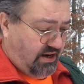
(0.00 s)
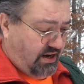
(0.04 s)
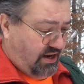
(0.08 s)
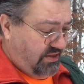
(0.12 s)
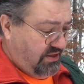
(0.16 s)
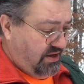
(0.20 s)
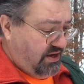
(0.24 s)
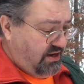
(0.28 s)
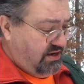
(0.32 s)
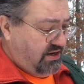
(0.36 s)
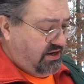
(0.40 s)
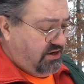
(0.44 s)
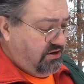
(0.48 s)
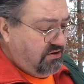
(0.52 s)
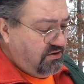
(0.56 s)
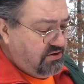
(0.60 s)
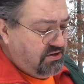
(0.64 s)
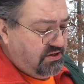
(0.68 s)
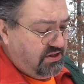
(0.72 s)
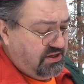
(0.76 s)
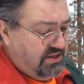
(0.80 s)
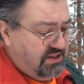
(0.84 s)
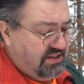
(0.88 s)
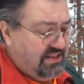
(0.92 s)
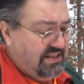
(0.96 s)
And then
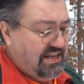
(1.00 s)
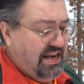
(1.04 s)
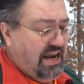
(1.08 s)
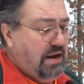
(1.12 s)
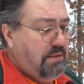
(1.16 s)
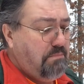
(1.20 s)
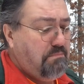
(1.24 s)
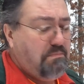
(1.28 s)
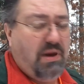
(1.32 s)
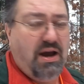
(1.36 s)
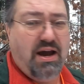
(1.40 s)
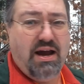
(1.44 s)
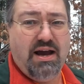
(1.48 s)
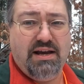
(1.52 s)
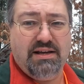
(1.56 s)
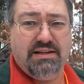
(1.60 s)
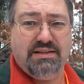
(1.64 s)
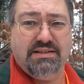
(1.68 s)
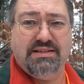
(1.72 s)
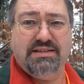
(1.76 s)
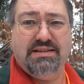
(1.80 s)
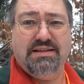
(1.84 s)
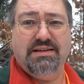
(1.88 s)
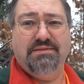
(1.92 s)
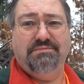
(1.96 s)
here's the same
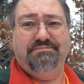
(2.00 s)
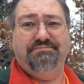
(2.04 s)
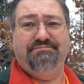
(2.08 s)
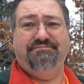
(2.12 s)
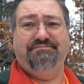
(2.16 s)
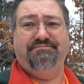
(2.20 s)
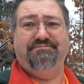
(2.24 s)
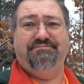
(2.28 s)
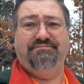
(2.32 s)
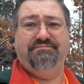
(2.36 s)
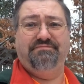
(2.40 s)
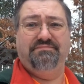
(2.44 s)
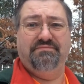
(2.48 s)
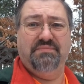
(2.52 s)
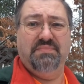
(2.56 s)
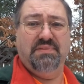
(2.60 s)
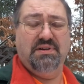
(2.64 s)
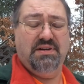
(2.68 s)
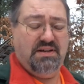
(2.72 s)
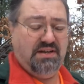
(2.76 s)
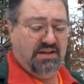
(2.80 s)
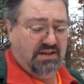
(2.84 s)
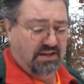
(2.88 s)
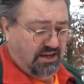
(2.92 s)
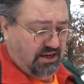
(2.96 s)
box
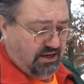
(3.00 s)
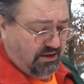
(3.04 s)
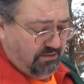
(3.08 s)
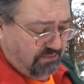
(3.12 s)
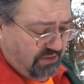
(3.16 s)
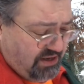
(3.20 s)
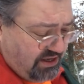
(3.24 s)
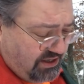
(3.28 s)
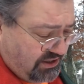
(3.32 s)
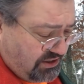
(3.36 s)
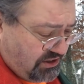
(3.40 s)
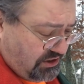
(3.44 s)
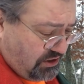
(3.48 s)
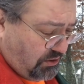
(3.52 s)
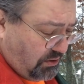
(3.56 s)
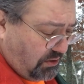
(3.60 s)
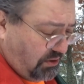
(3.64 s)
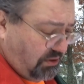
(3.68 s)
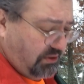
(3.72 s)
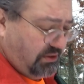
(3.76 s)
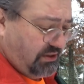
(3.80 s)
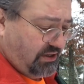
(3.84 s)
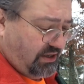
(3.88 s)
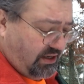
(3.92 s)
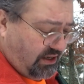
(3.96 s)
being
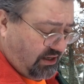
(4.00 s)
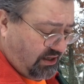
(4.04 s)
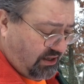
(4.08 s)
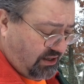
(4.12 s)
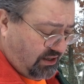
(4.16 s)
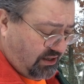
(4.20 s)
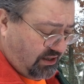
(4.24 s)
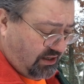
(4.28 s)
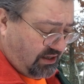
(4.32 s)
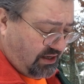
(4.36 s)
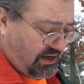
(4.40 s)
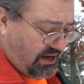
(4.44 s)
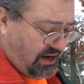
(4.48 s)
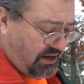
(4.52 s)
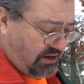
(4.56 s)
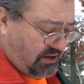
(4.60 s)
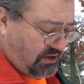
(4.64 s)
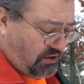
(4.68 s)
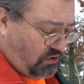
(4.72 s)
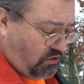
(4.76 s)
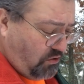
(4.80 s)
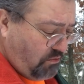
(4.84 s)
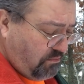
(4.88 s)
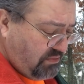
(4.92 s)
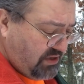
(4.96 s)
sold
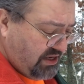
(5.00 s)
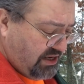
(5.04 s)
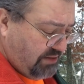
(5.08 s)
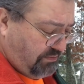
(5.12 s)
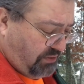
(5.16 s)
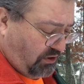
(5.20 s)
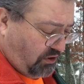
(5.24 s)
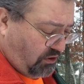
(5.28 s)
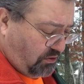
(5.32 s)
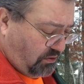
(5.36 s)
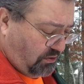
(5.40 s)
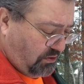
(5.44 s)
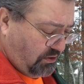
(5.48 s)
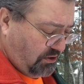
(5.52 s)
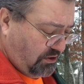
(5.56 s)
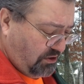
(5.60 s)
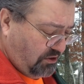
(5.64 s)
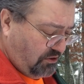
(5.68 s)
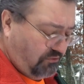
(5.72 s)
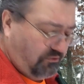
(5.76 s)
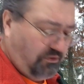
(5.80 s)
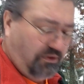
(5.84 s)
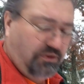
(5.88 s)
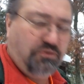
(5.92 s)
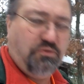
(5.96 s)
at Home Depot
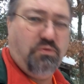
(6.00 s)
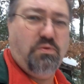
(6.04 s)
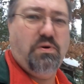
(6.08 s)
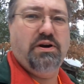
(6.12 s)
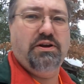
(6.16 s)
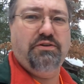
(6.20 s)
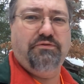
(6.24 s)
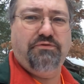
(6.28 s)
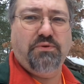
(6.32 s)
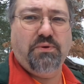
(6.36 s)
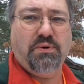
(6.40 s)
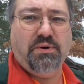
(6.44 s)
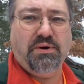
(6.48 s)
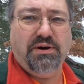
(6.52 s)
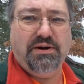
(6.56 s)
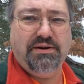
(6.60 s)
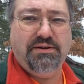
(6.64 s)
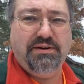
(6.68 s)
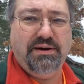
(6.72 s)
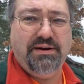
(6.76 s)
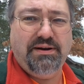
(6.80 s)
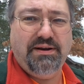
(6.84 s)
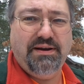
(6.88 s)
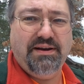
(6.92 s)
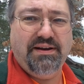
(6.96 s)
for
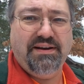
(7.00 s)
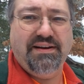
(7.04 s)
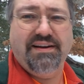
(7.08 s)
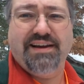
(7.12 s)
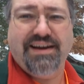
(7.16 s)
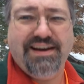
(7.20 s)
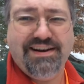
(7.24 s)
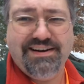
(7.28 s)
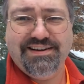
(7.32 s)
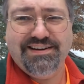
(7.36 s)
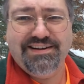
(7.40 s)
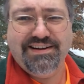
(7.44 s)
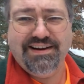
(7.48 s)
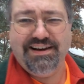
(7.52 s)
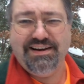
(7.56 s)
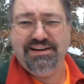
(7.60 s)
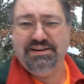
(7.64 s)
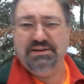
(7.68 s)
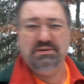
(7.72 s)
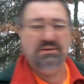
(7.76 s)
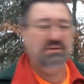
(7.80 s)
$2,499.